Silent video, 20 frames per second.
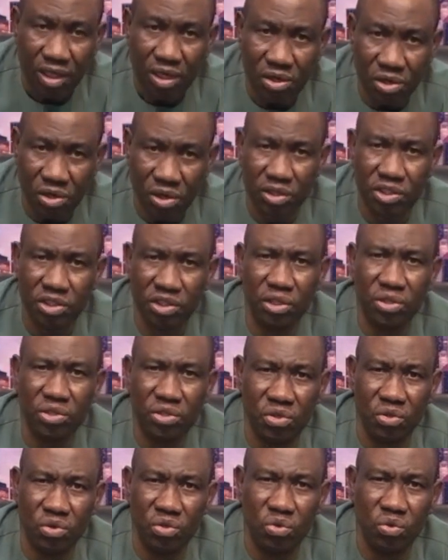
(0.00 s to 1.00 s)
not just
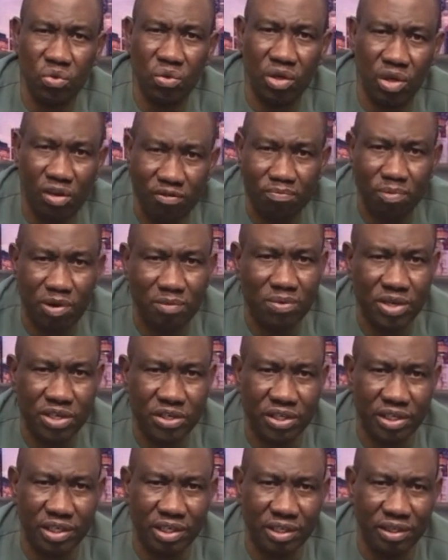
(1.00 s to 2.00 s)
those who love
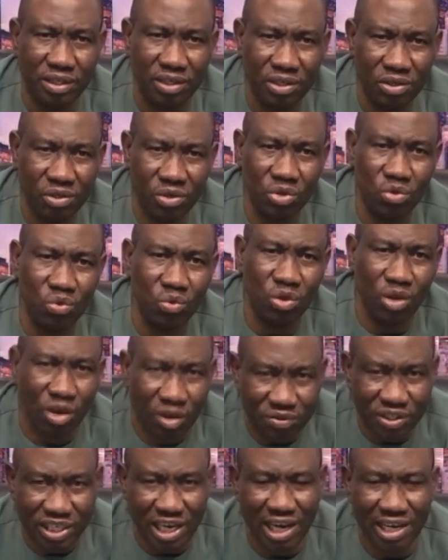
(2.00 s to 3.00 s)
publicity, those who
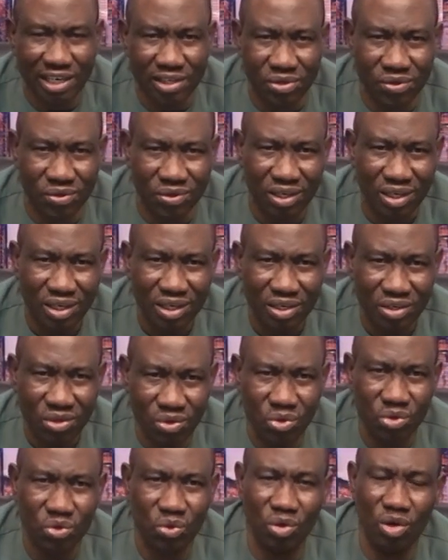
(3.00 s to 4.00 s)
love titles,
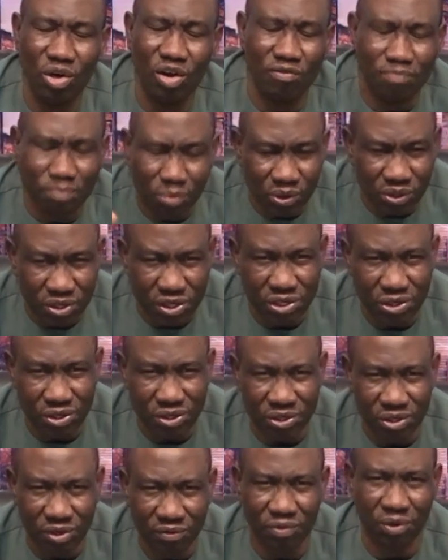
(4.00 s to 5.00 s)
those who love
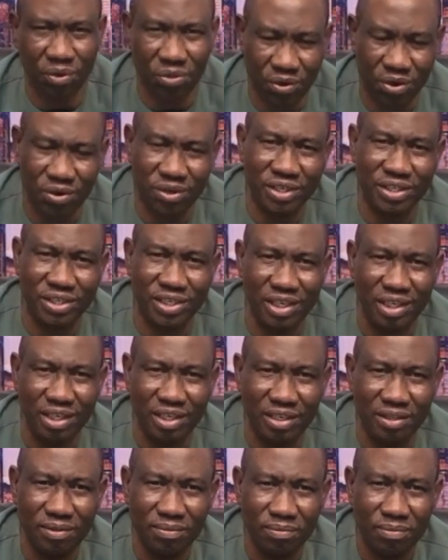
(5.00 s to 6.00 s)
positions of authority.
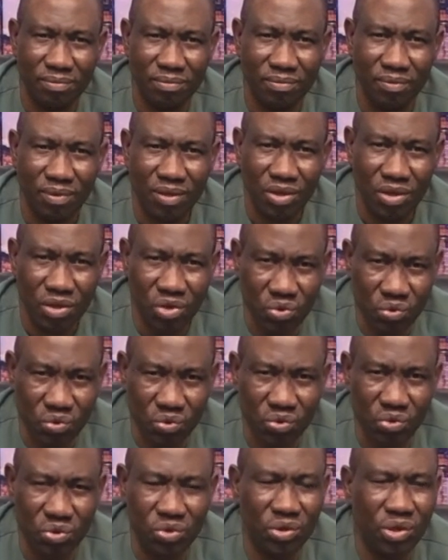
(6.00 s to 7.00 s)
You
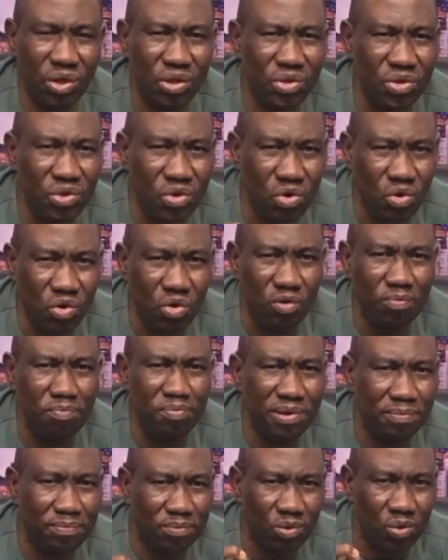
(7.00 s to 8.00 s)
do not know
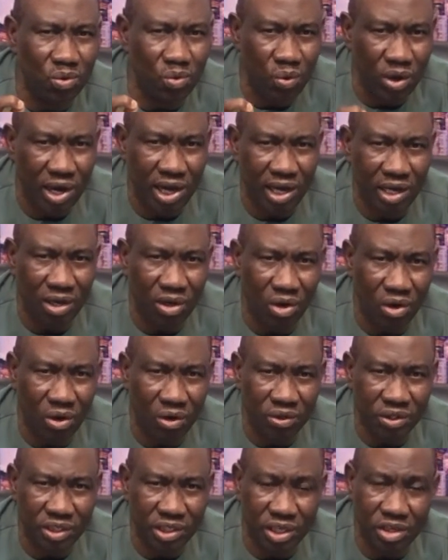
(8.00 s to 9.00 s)
people well
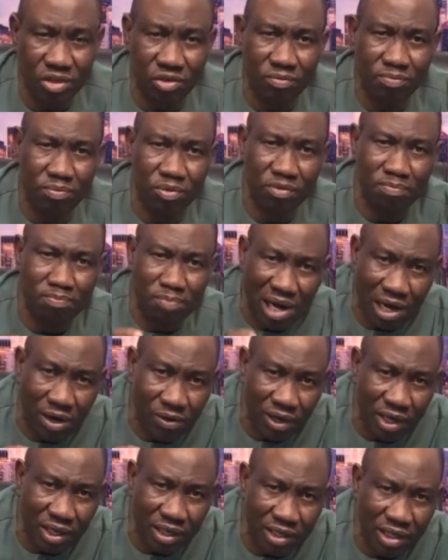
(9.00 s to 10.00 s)
until you put
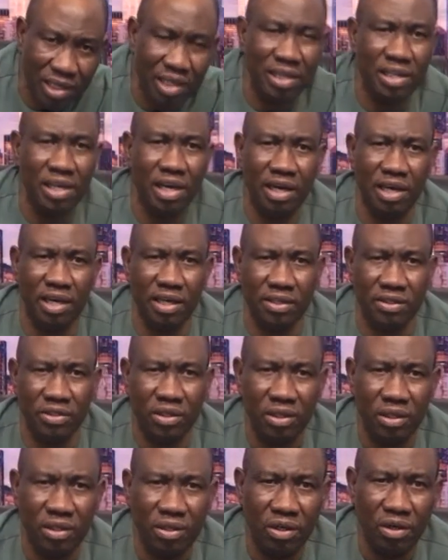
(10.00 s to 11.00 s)
power in their hands
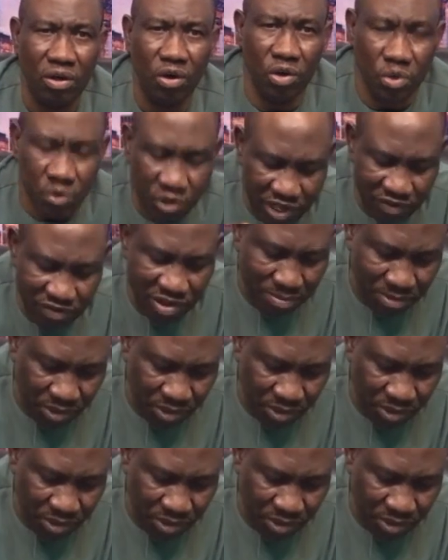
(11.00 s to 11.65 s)
or you give them